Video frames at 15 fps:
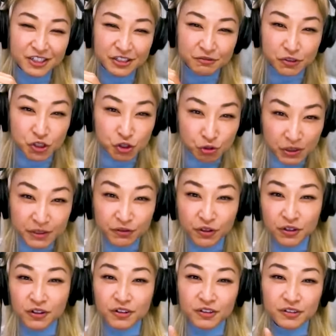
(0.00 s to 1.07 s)

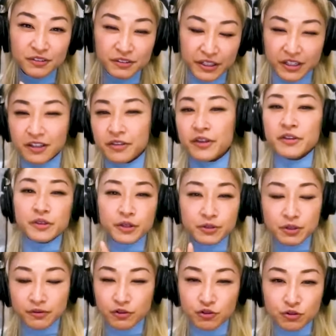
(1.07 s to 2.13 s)
retrieval, like in
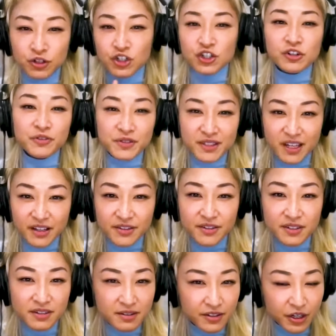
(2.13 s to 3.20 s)
those sort of traditional
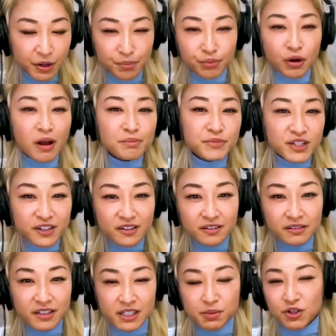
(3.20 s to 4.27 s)
sense, like
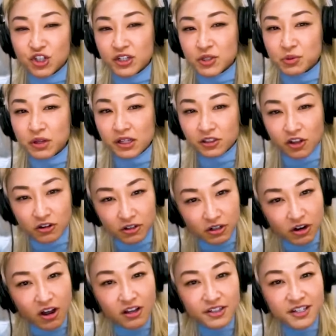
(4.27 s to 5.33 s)
prompting, especially as we get longer
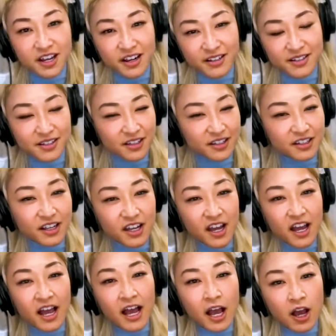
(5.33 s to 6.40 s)
context. Like
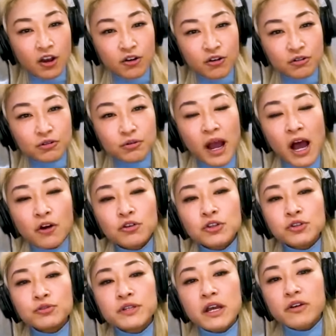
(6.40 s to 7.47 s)
how do
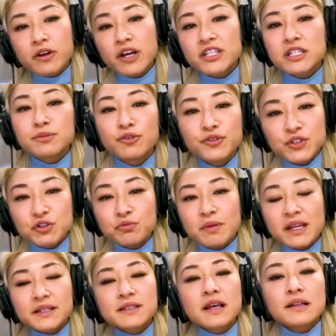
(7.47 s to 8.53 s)
you tell customers to
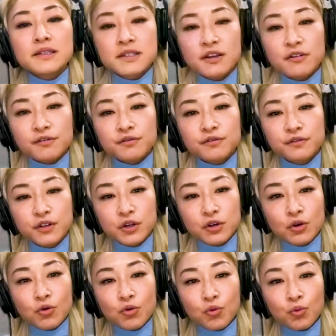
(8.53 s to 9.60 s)
make sense of
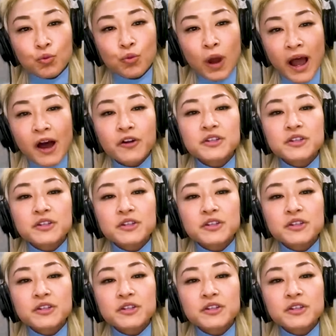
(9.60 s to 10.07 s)
how to